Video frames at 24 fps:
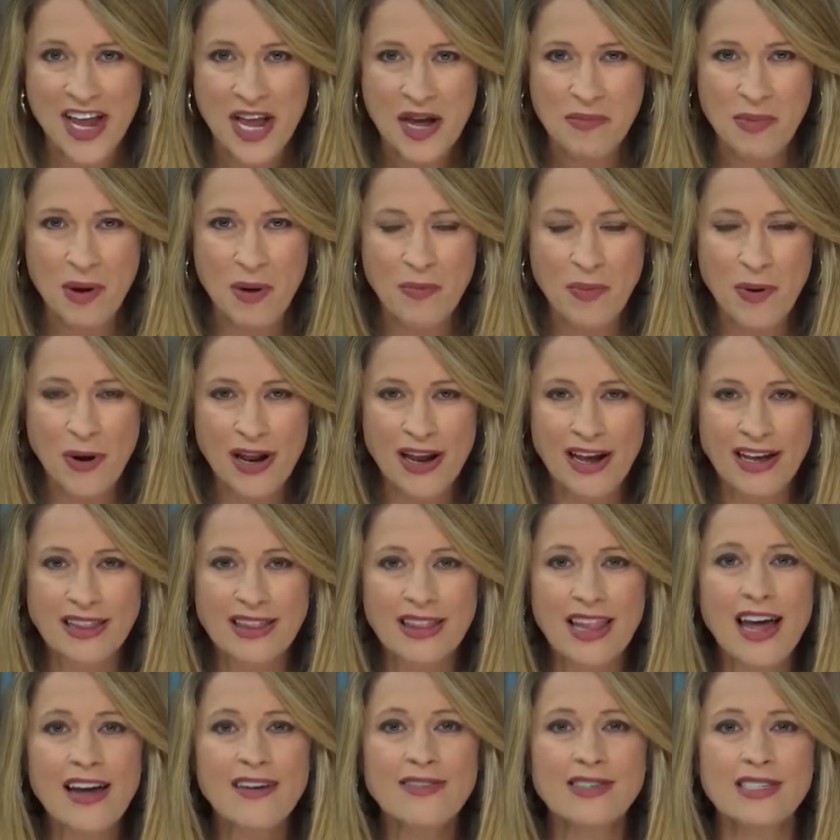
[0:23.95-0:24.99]
by putting a
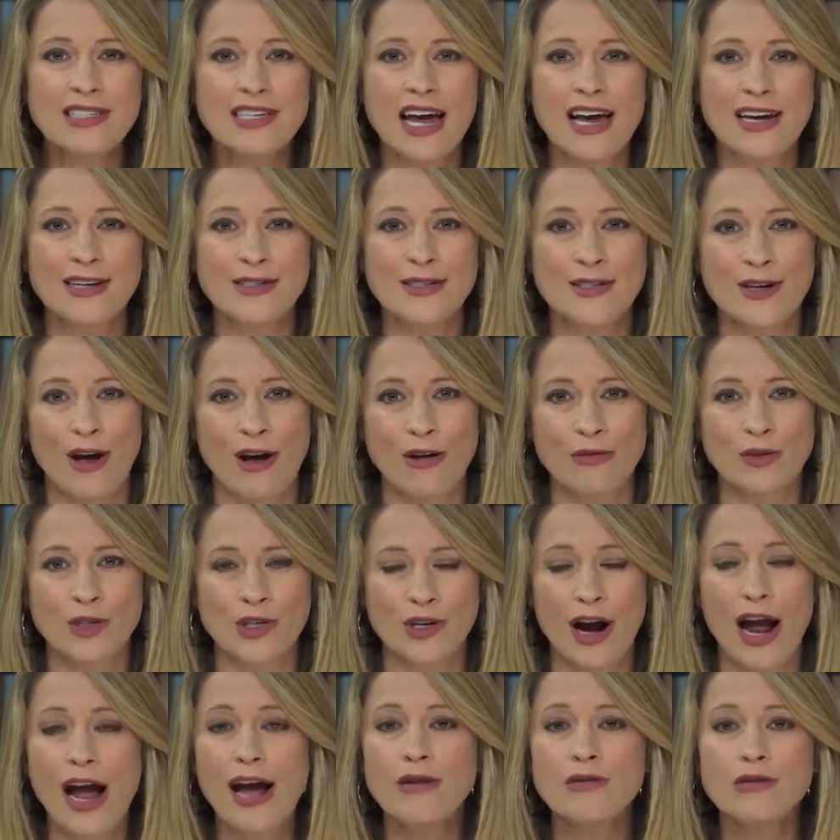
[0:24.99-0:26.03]
life-size
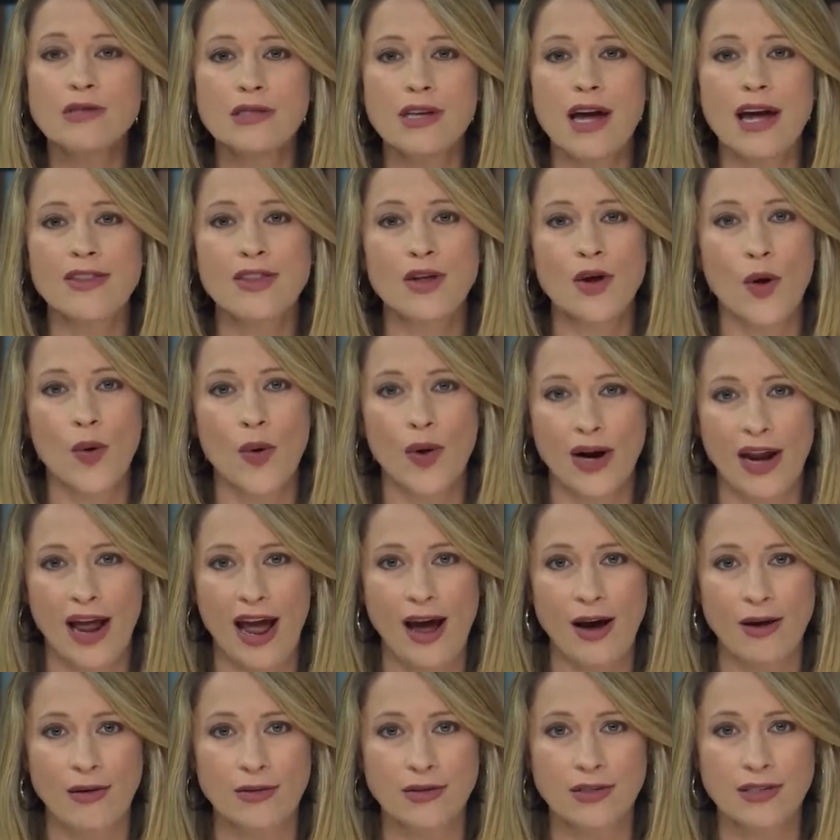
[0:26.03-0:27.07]
sculpture outside the
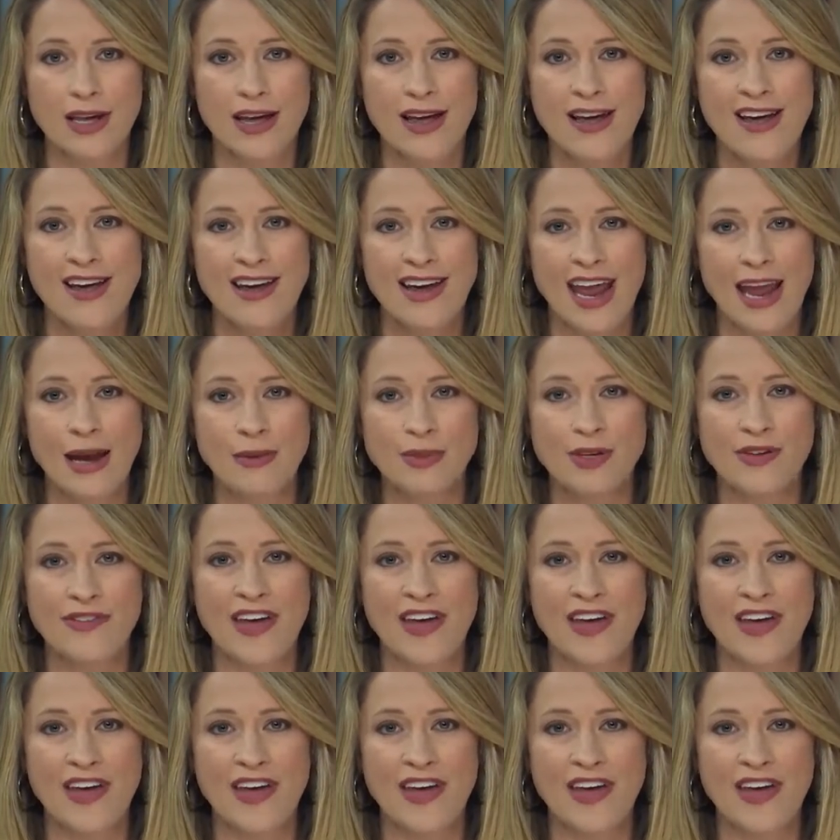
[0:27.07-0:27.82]
courthouse. KMTV